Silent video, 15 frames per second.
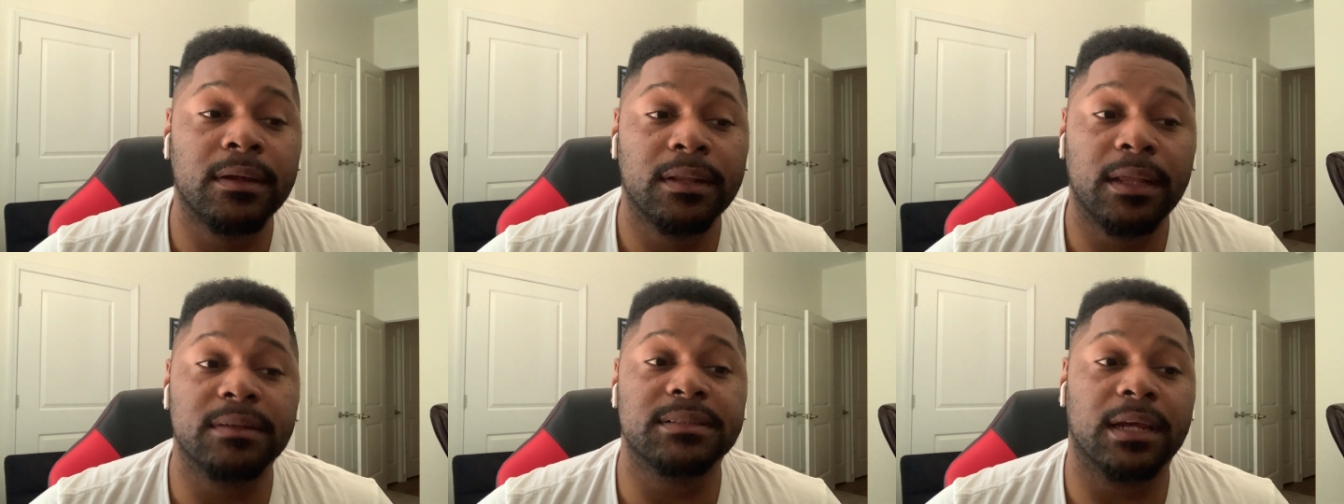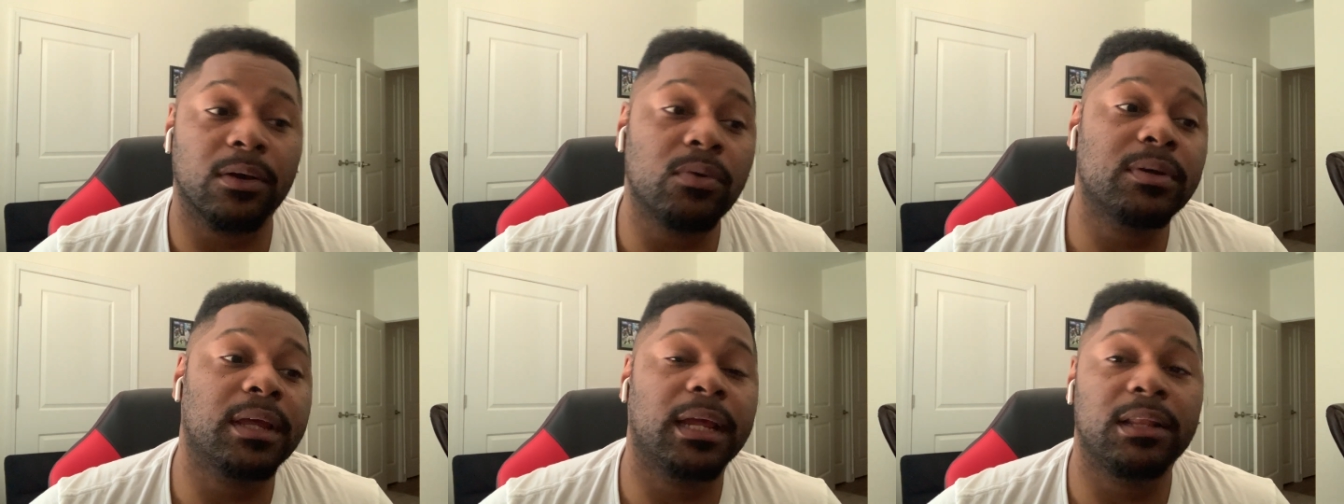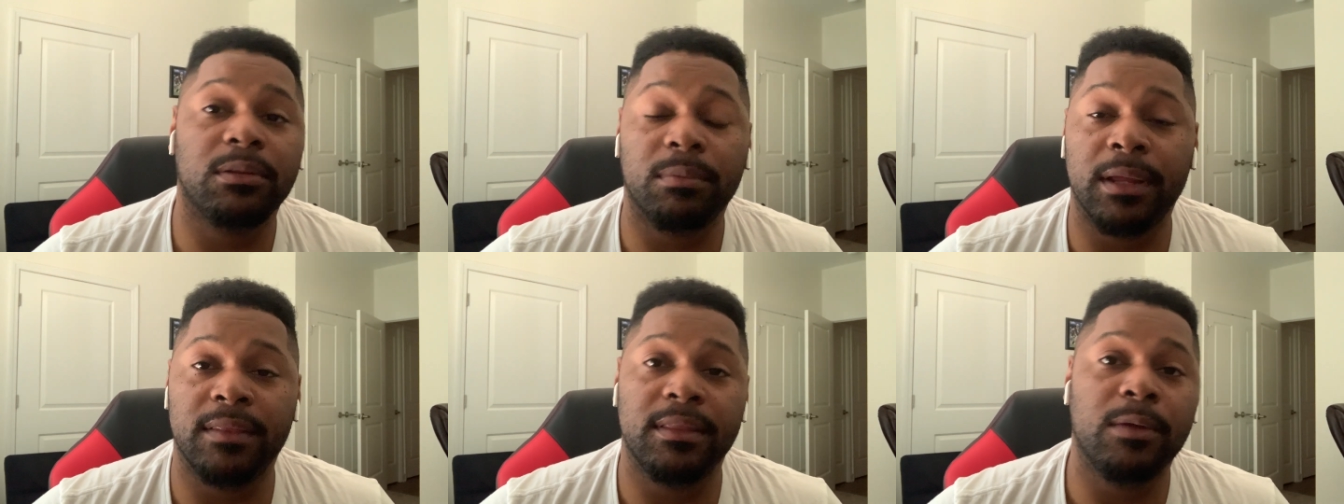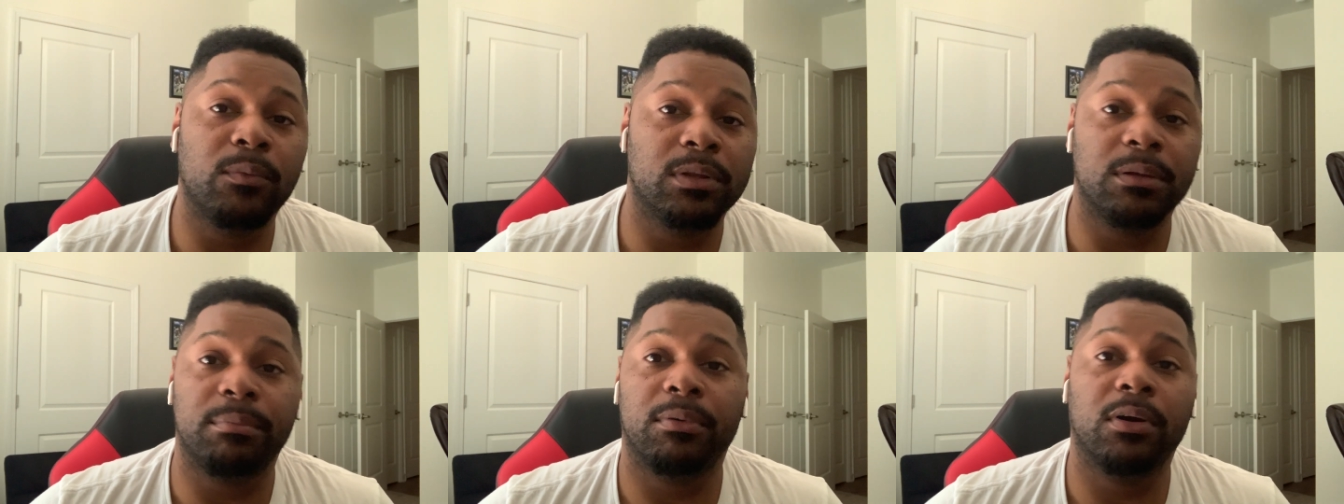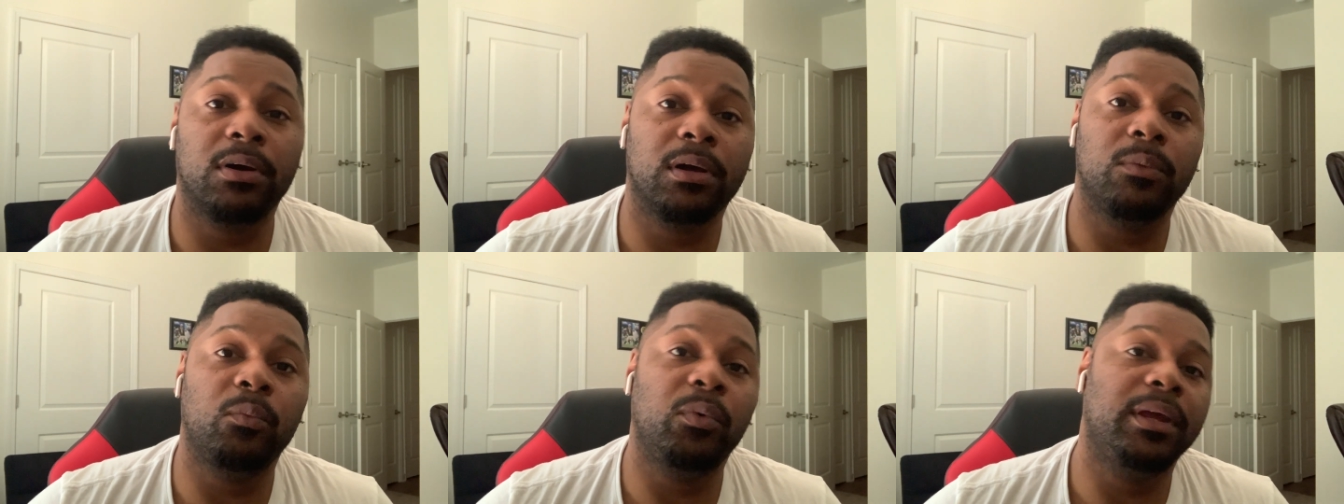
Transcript: They was like, okay, and then when LeBron